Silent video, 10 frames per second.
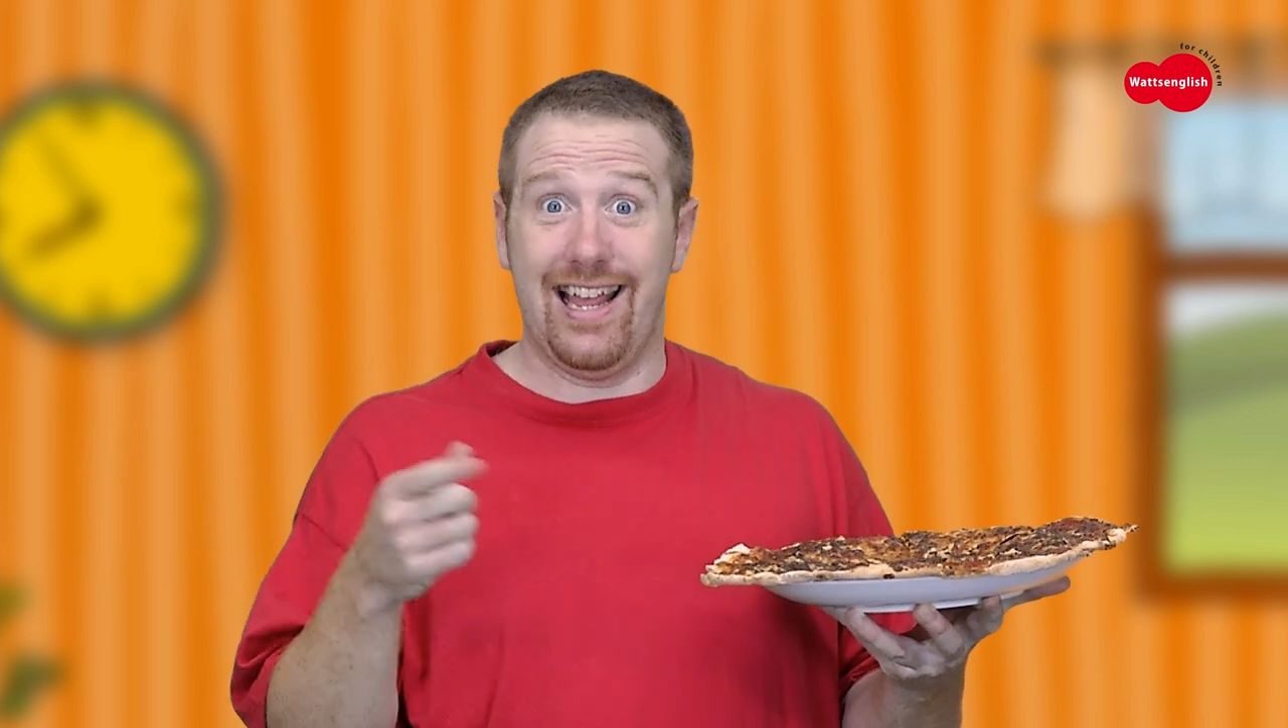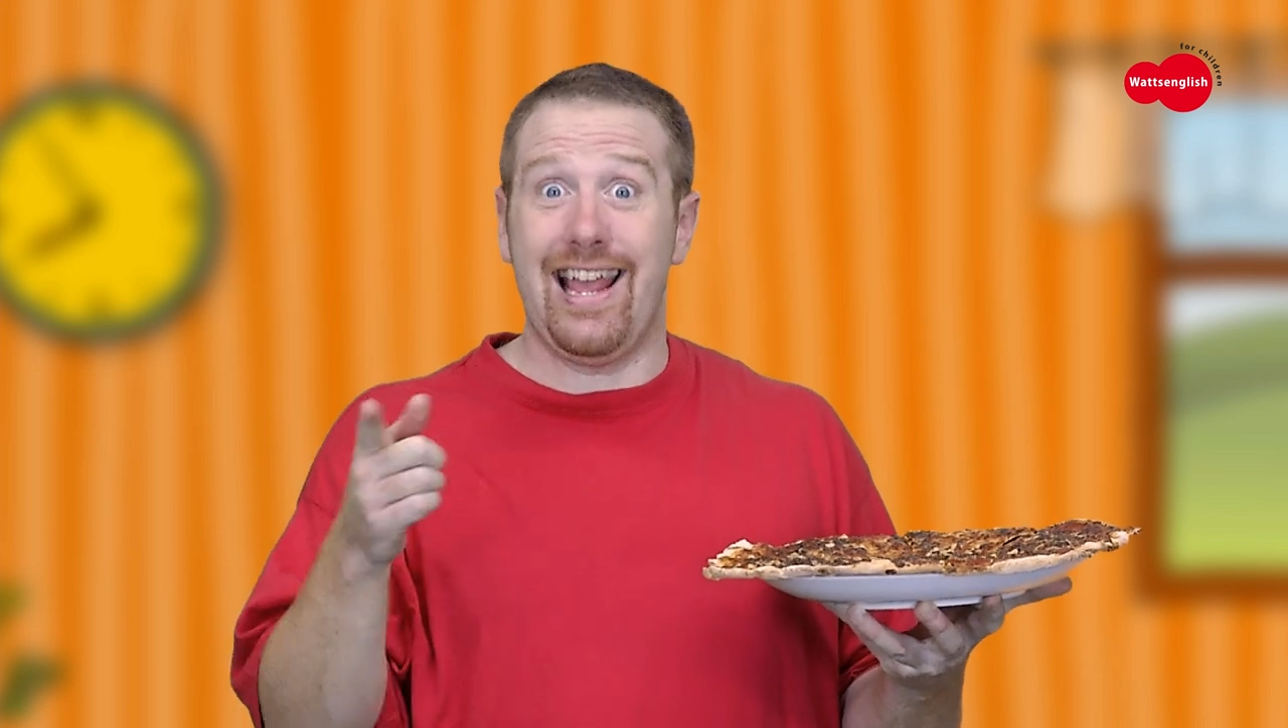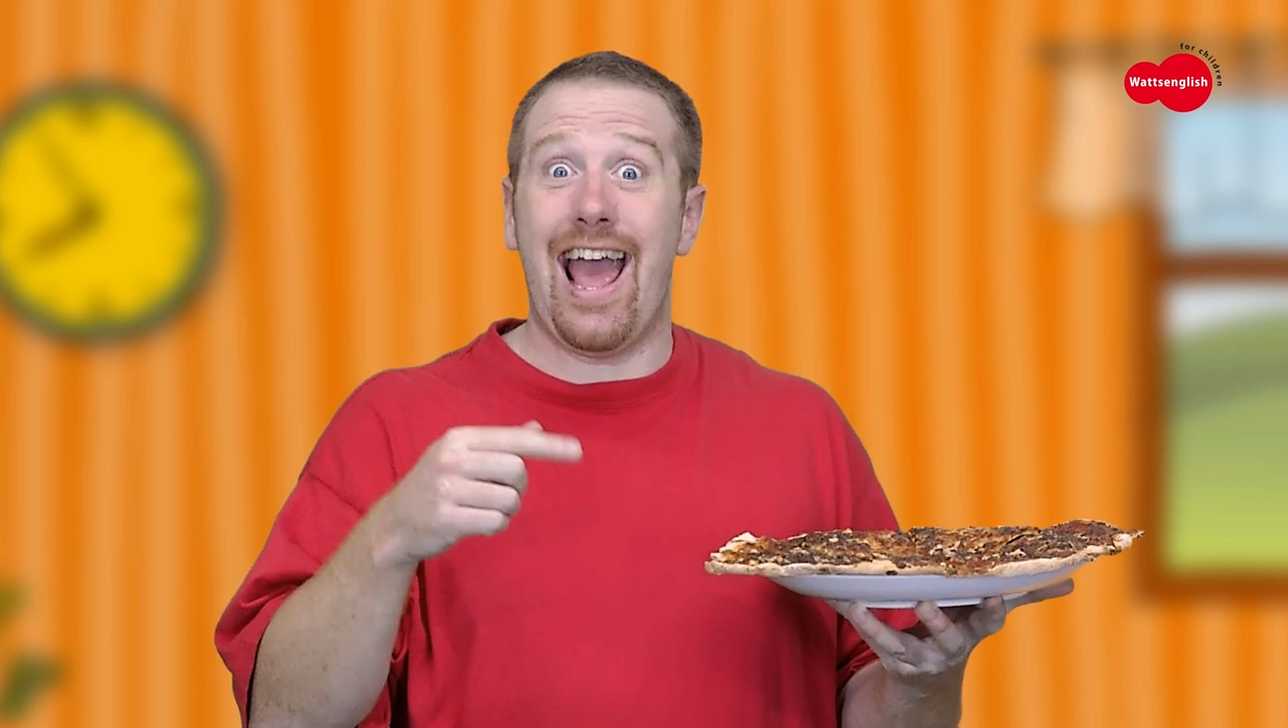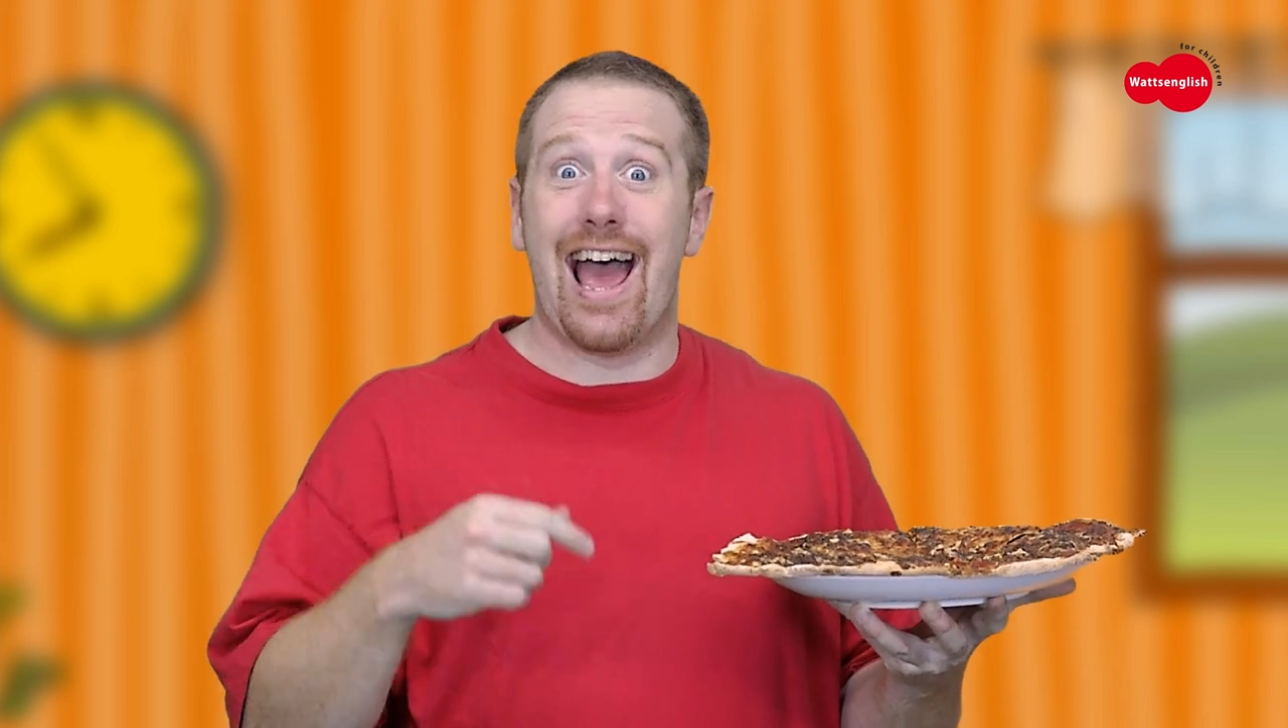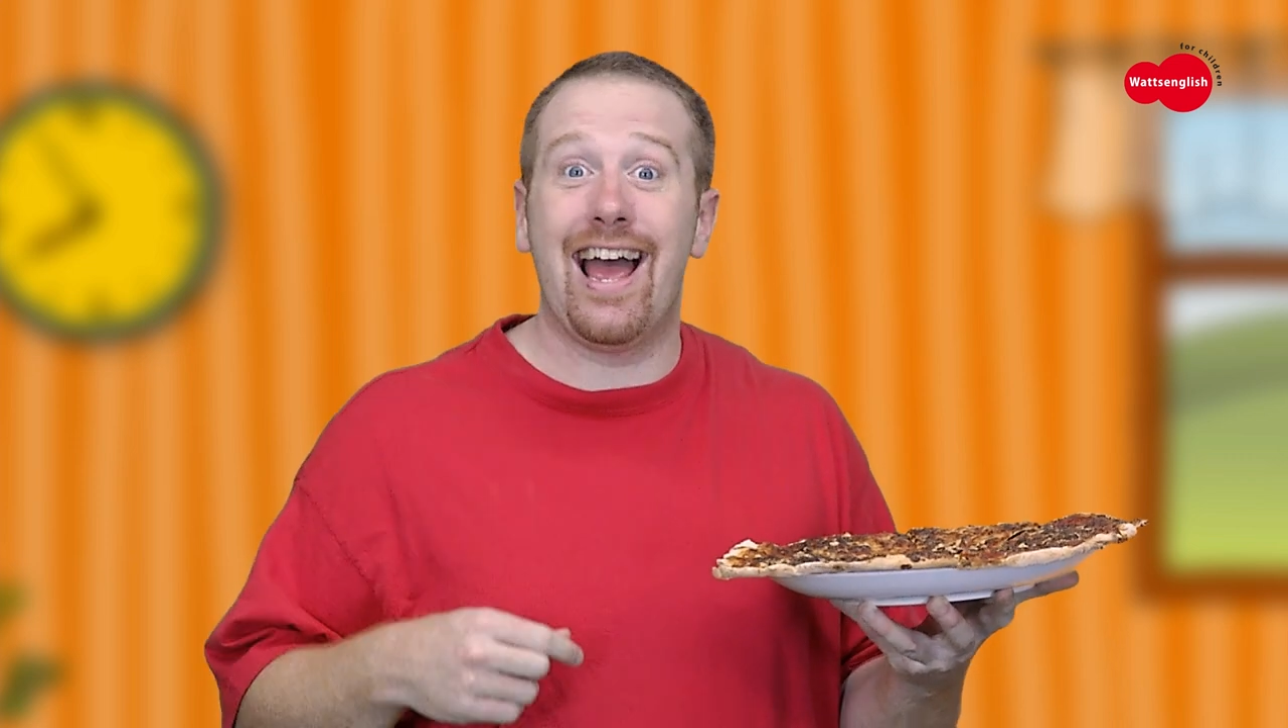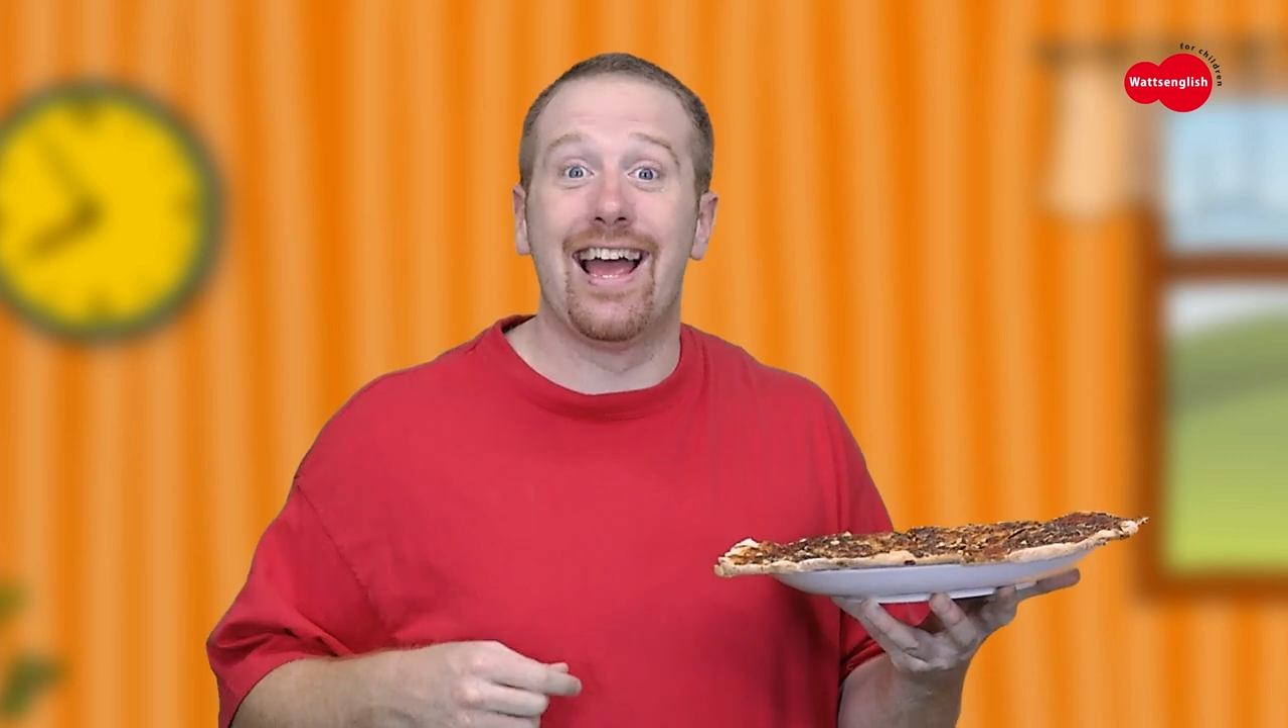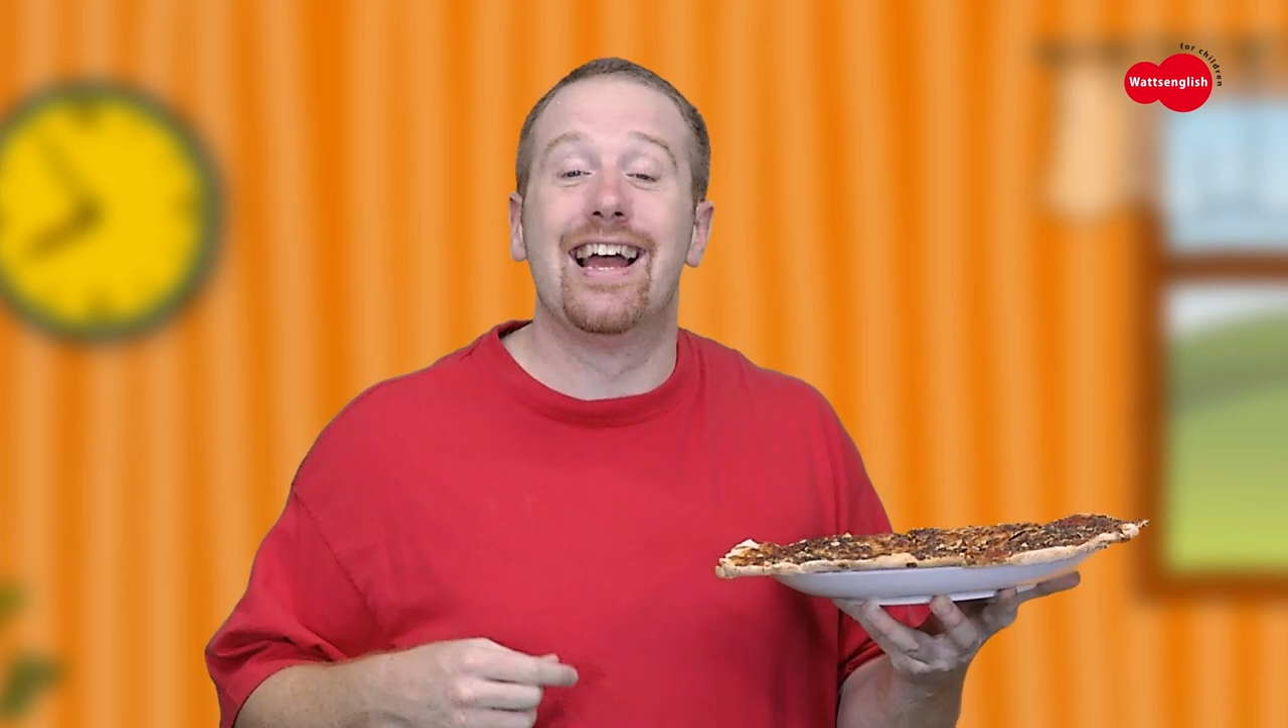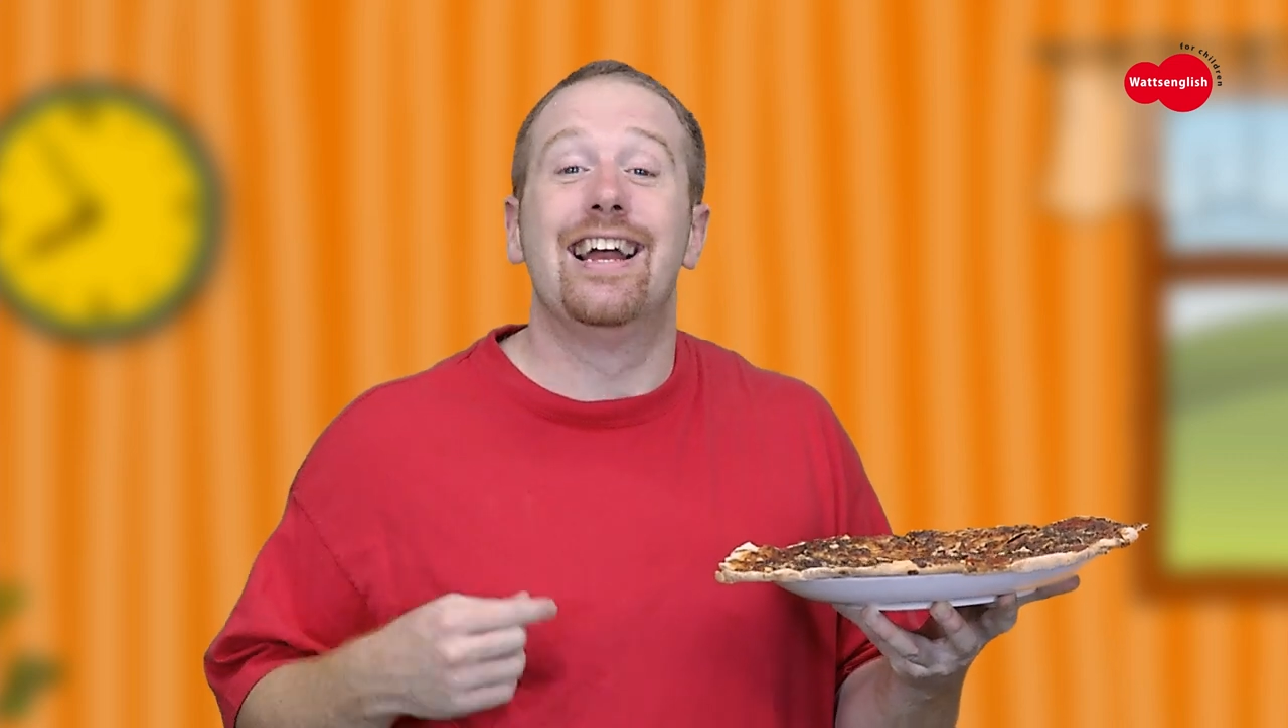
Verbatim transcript: Yeah?